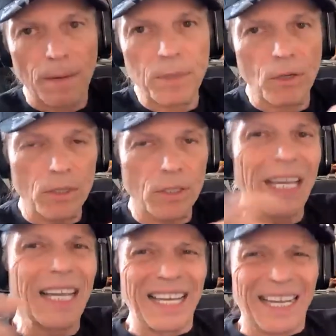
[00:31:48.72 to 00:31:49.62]
because
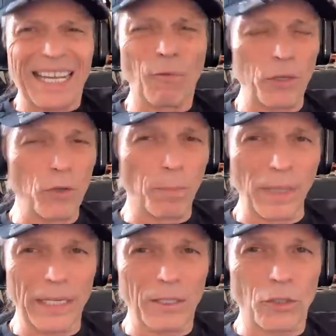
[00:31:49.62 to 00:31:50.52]
when you're
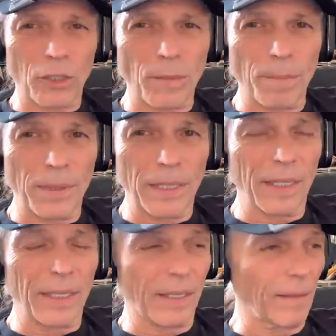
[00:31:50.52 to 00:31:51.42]
playing in such a
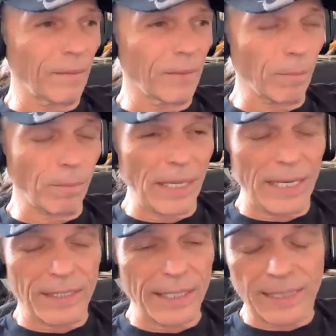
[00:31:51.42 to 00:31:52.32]
big
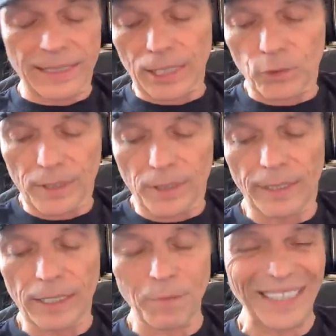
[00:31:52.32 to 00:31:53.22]
place that it's actually
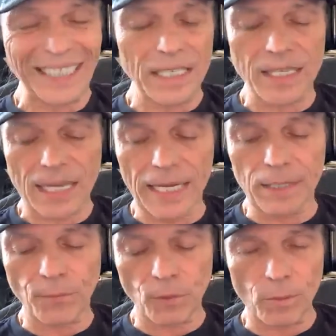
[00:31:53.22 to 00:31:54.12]
not even
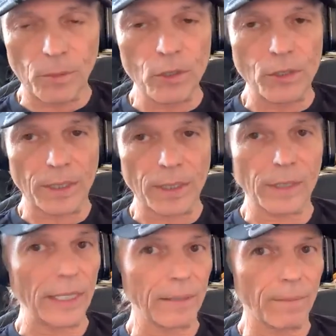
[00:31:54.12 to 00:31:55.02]
designed for music,
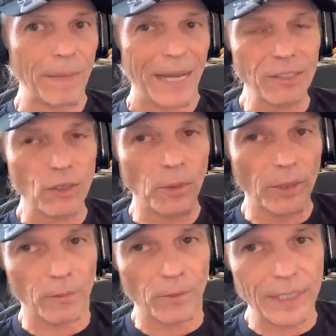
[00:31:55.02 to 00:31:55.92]
like
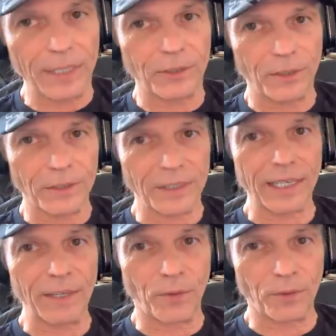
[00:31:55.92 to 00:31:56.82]
basketball arenas are
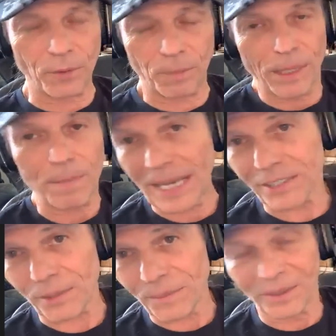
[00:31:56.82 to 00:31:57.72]
designed to play
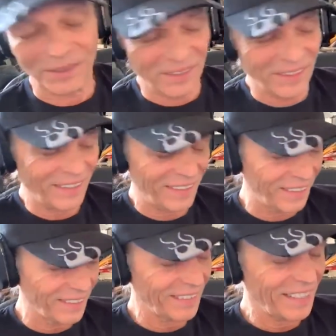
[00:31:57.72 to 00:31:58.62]
basketball.
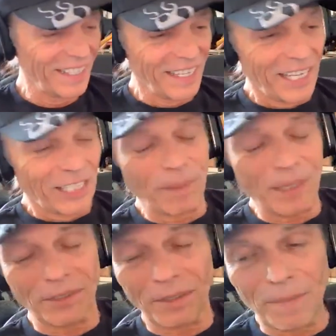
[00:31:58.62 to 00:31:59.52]

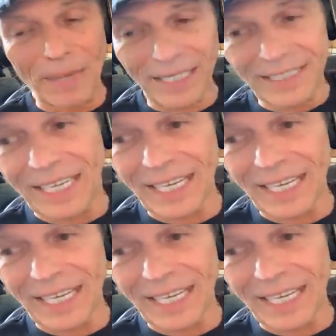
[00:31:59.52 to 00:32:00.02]
Especially back in the